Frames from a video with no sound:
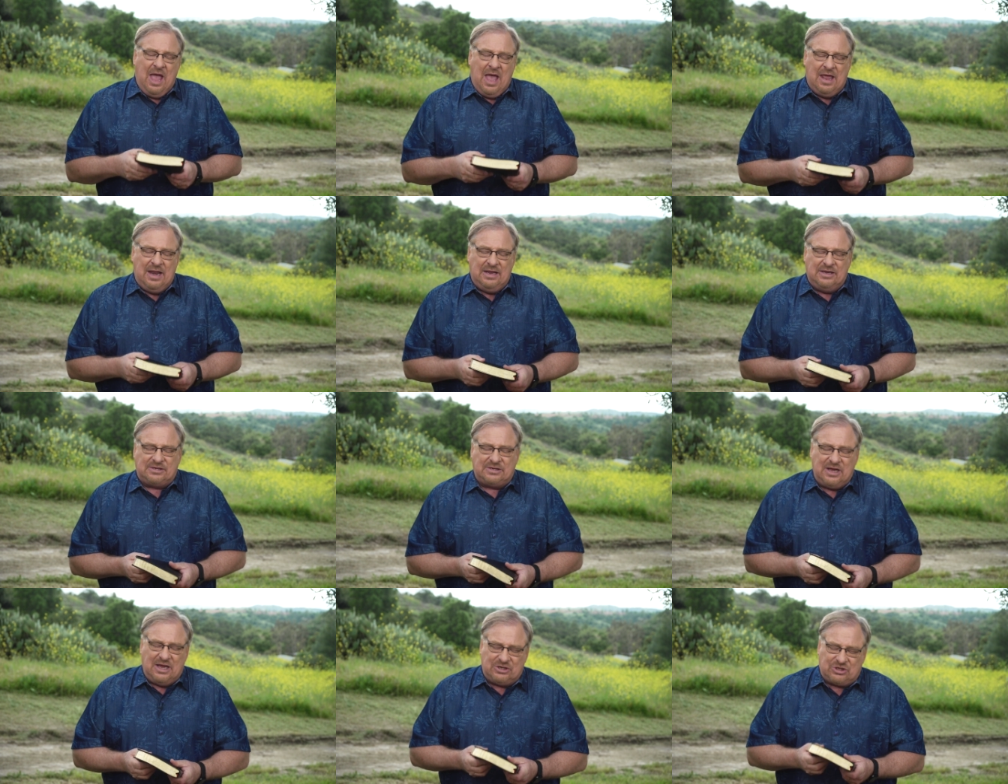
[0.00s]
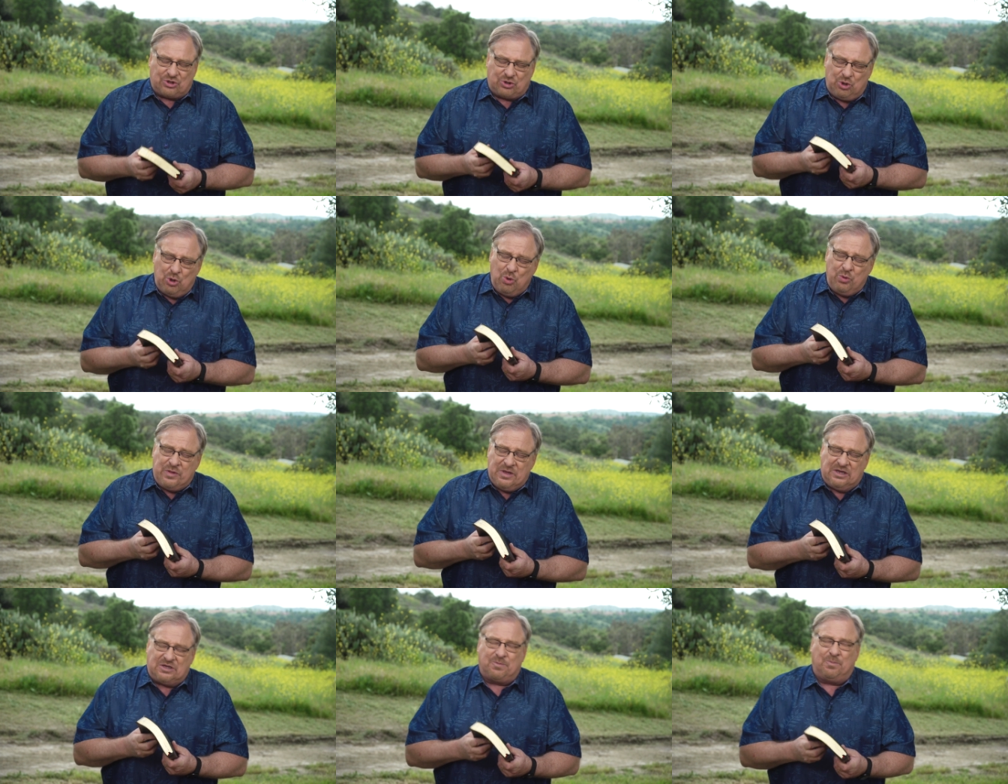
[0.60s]
And he says
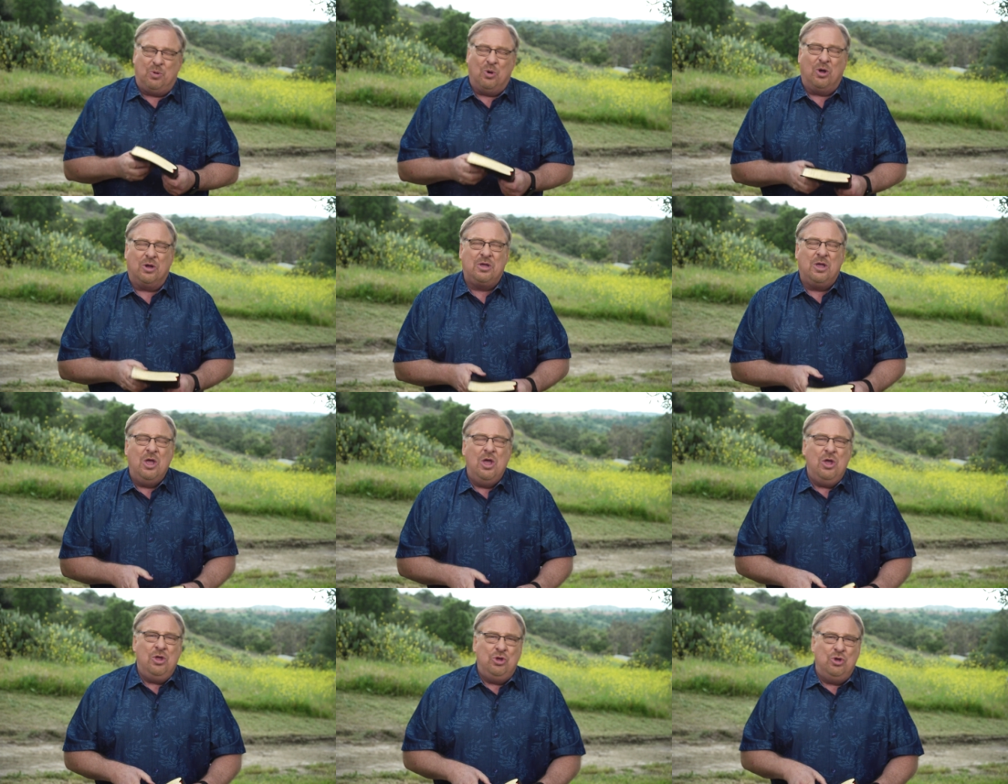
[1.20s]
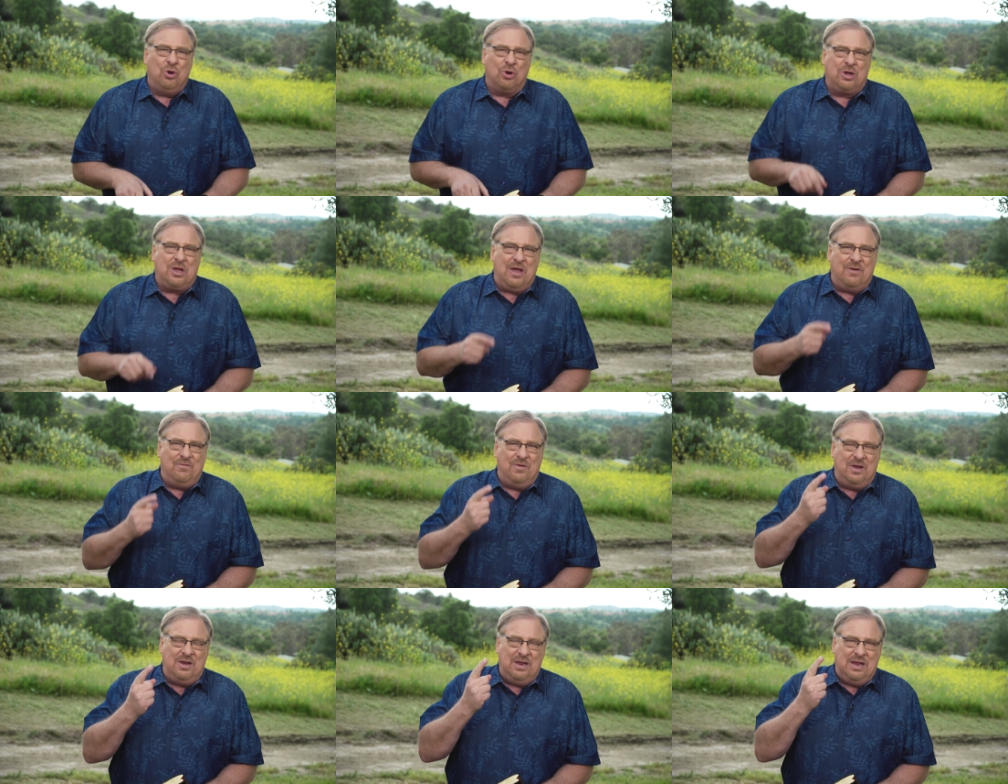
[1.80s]
through this book, you're
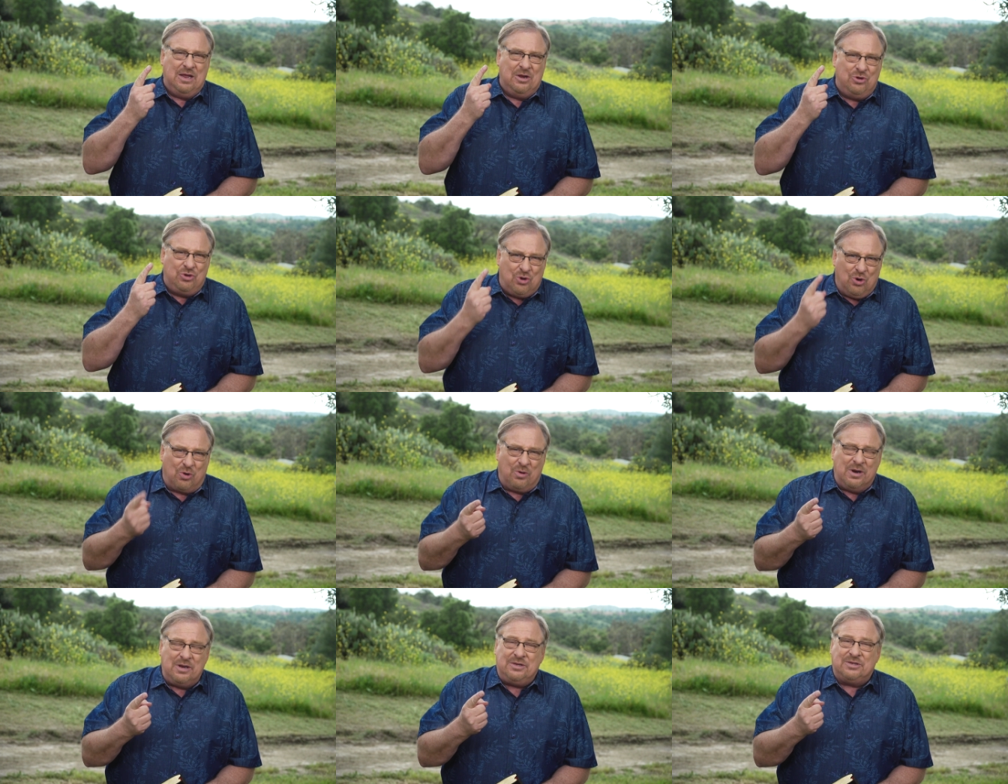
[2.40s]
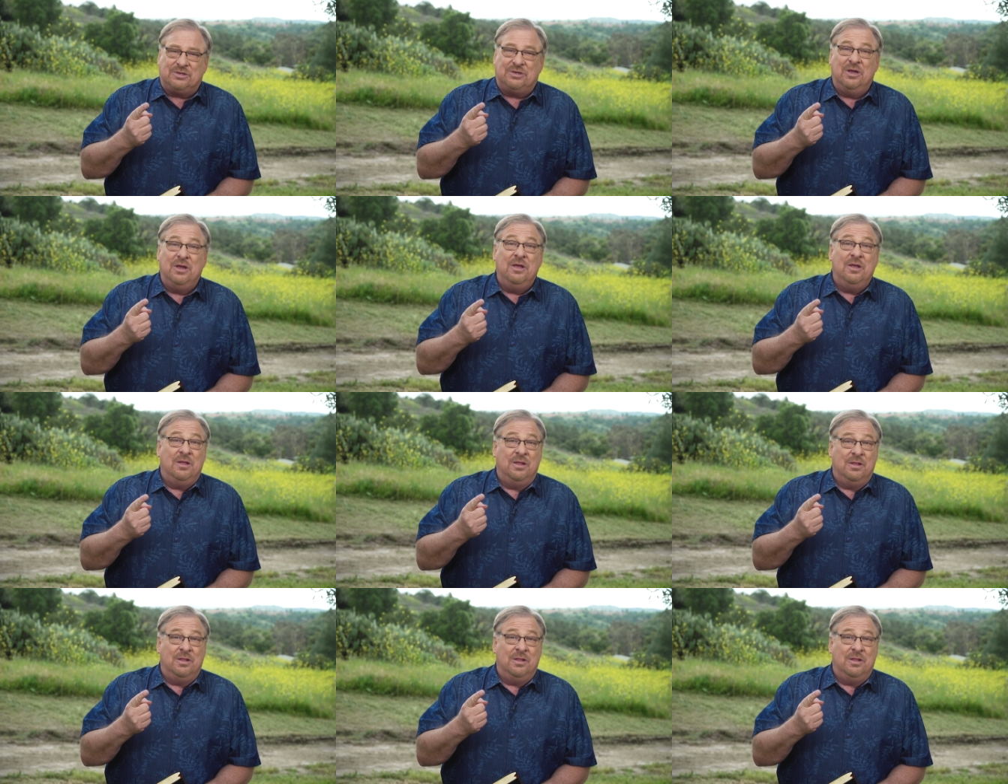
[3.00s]
given endurance,